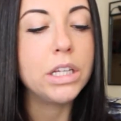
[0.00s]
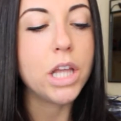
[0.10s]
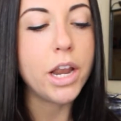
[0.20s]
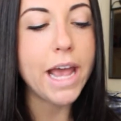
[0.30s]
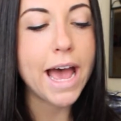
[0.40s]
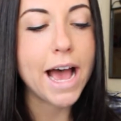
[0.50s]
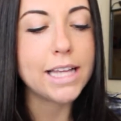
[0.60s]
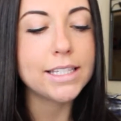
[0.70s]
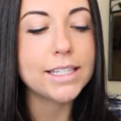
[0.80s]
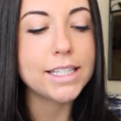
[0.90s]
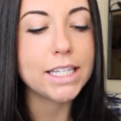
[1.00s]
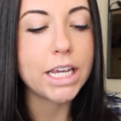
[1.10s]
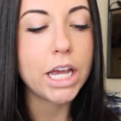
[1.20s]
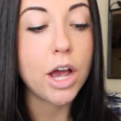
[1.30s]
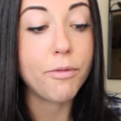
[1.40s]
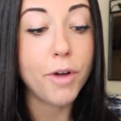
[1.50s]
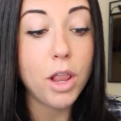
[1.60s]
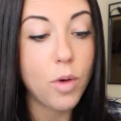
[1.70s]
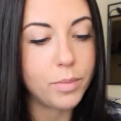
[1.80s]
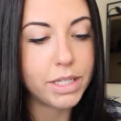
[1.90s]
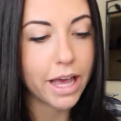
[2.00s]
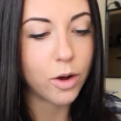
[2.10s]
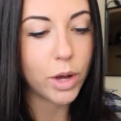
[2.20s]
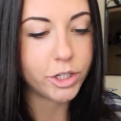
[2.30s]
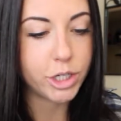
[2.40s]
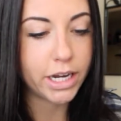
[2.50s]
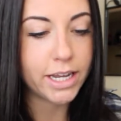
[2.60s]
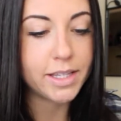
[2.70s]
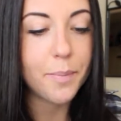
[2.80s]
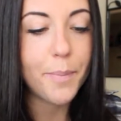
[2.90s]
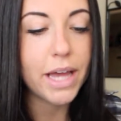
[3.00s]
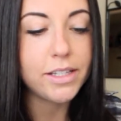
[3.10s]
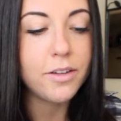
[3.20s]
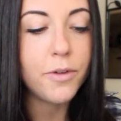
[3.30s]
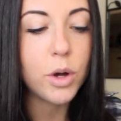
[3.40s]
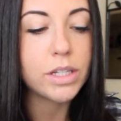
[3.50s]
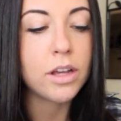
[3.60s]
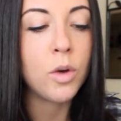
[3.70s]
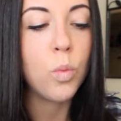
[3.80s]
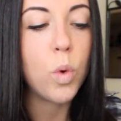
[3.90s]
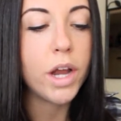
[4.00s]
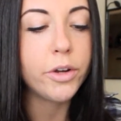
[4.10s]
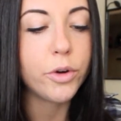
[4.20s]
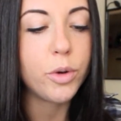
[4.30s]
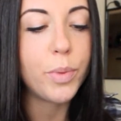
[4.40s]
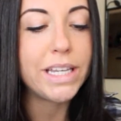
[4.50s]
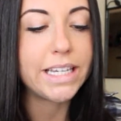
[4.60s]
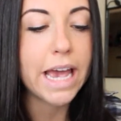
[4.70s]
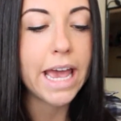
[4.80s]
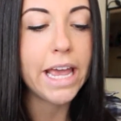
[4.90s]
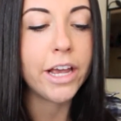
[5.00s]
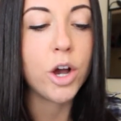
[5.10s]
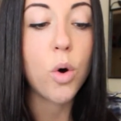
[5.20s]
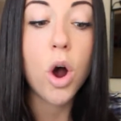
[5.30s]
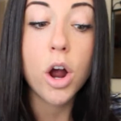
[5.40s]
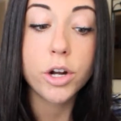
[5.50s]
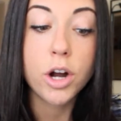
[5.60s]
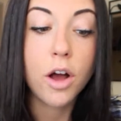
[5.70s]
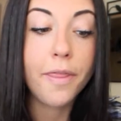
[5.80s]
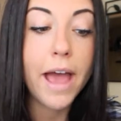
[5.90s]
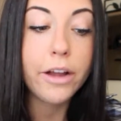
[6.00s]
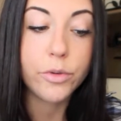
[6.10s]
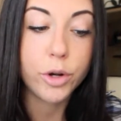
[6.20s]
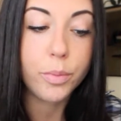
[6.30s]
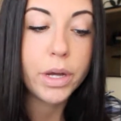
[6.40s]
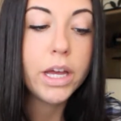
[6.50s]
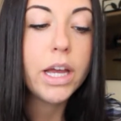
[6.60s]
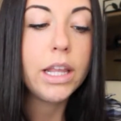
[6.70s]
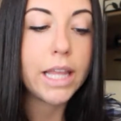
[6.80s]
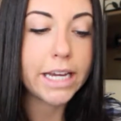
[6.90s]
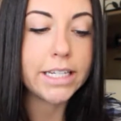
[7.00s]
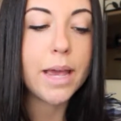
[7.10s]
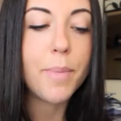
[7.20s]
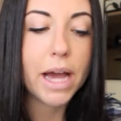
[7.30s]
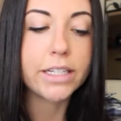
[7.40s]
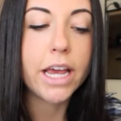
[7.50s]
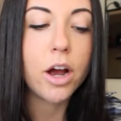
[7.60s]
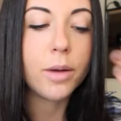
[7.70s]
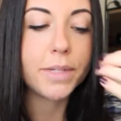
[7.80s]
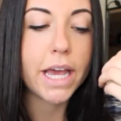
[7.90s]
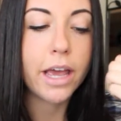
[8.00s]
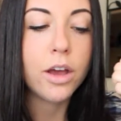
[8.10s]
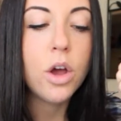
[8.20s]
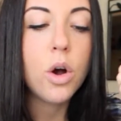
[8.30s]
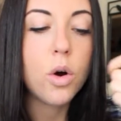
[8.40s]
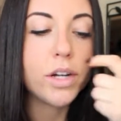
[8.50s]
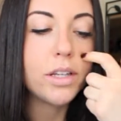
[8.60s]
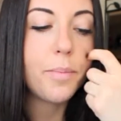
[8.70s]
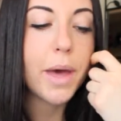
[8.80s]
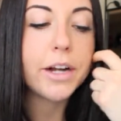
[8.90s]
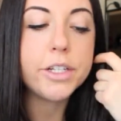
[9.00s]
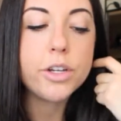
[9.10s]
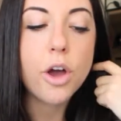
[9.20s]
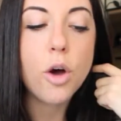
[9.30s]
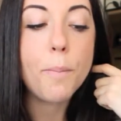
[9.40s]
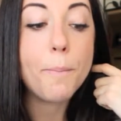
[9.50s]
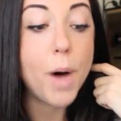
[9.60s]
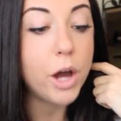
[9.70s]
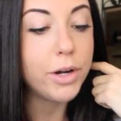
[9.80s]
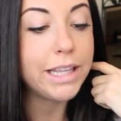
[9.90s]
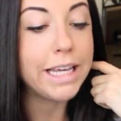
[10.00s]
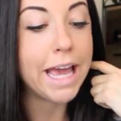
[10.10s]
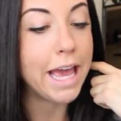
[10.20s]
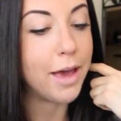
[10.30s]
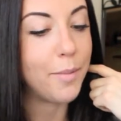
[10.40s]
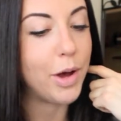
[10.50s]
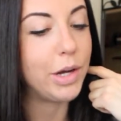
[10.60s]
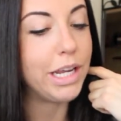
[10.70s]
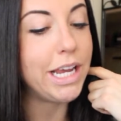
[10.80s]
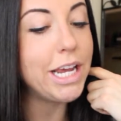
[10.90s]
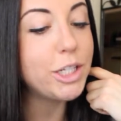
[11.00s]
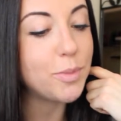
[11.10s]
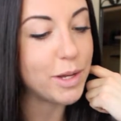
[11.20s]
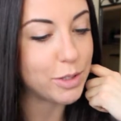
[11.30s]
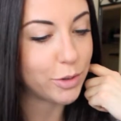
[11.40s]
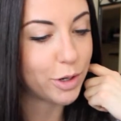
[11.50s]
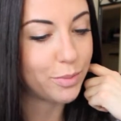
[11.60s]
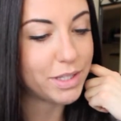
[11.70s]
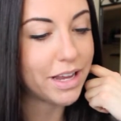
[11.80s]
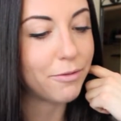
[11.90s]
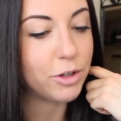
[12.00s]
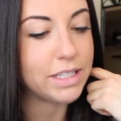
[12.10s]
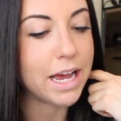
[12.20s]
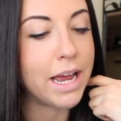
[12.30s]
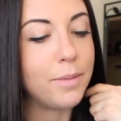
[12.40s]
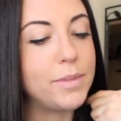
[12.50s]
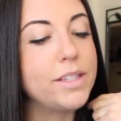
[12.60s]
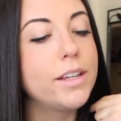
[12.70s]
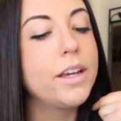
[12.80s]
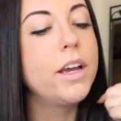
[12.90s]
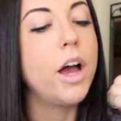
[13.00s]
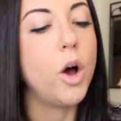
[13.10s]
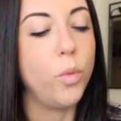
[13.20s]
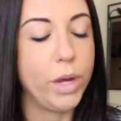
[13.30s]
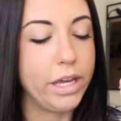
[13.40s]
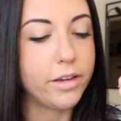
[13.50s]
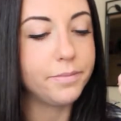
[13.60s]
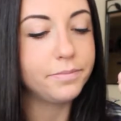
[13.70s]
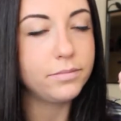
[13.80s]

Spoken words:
Lana asks, a follow-up to that question, is it best to focus on one group a day and go harder on that group, leg day, back day, arm day, or is it better to go moderately ham on each muscle group several times a week?